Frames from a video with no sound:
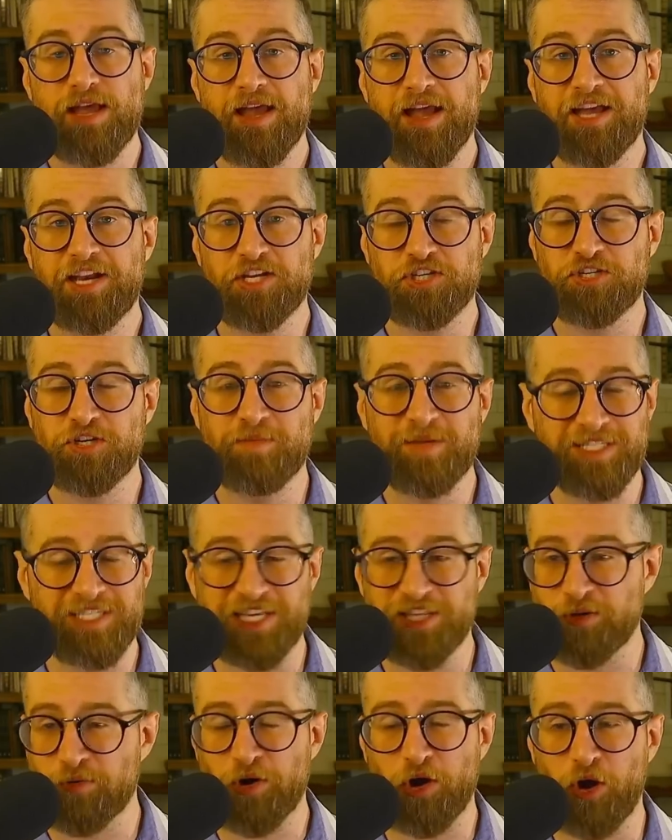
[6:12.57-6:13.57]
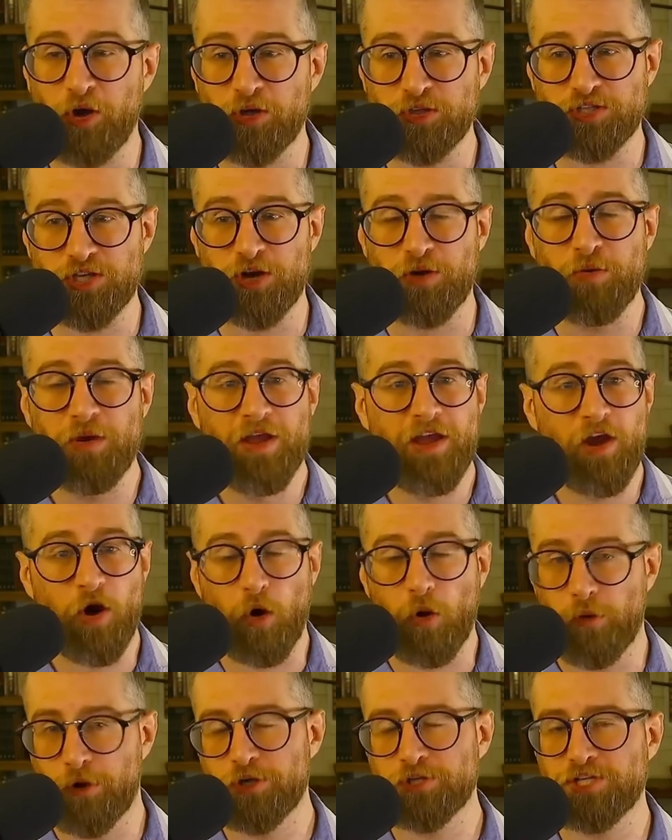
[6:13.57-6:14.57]
And it should be said, there were also
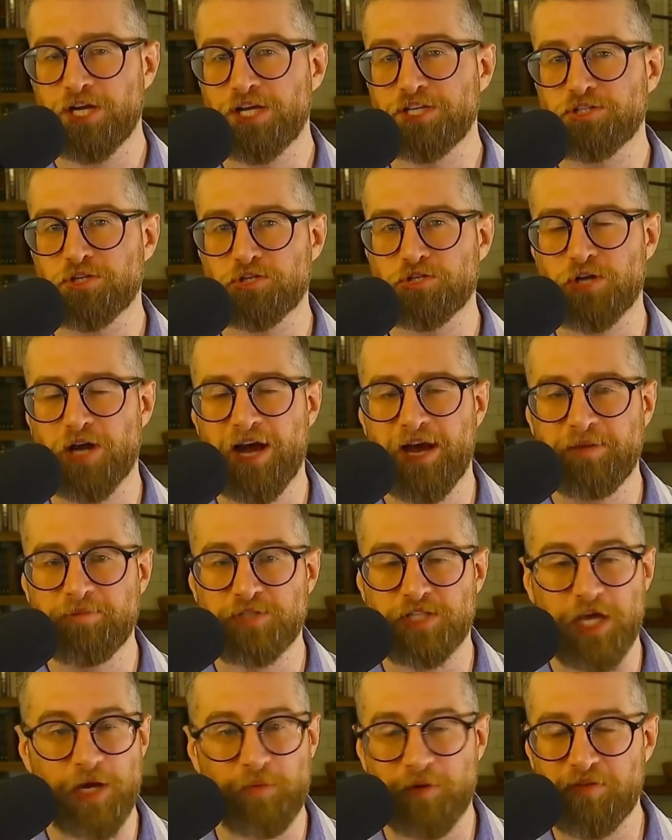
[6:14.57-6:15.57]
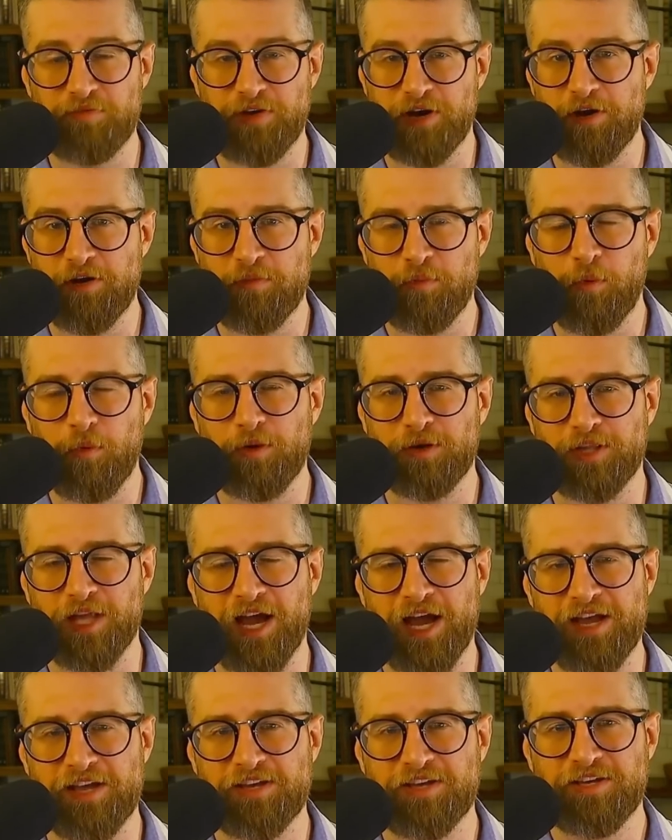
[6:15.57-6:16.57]
horizontal tribes that were very
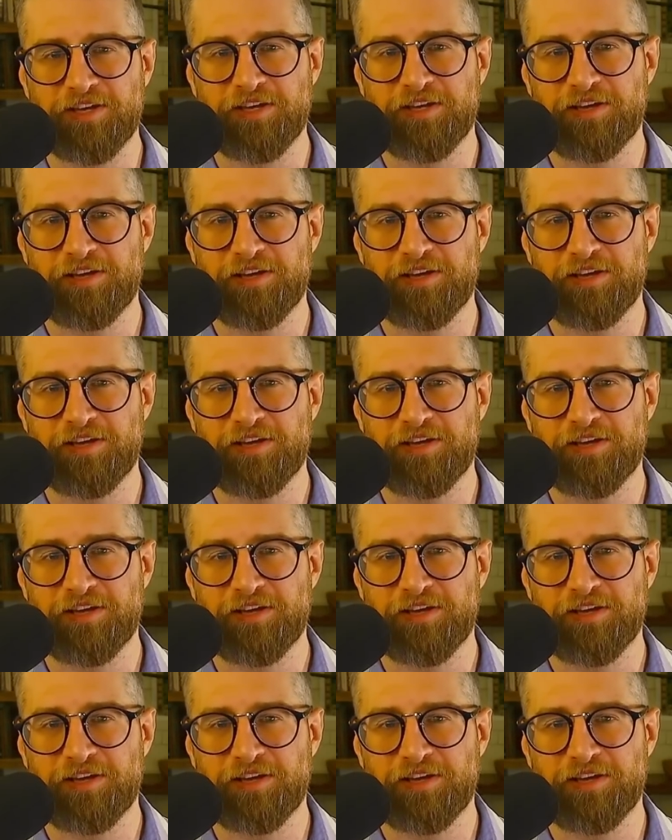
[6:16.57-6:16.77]
warlike.